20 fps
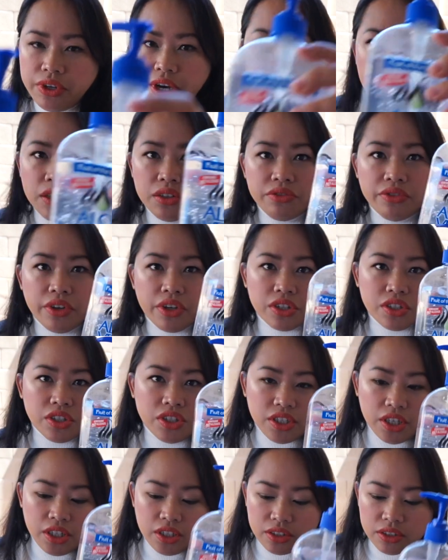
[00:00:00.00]
aloe vera
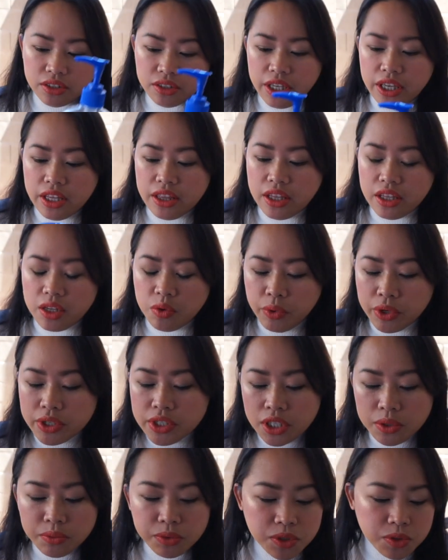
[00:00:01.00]
gel and then 1
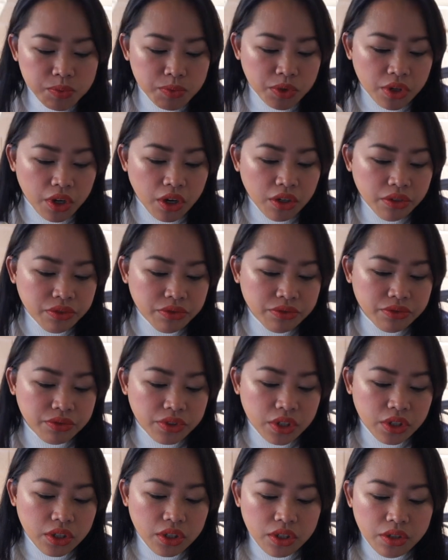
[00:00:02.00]
tablespoon of
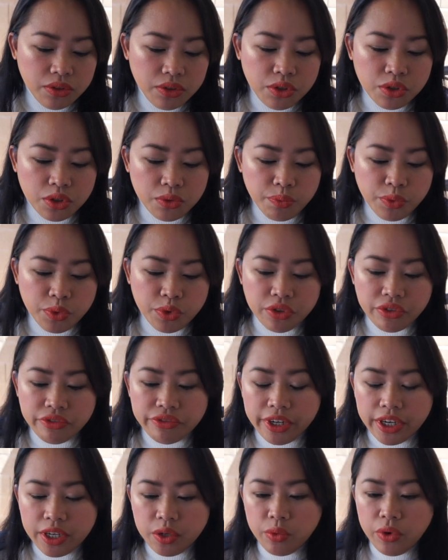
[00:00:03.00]
your
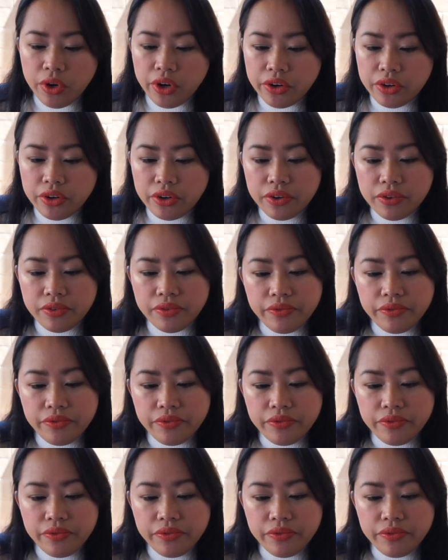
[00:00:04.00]
purified water.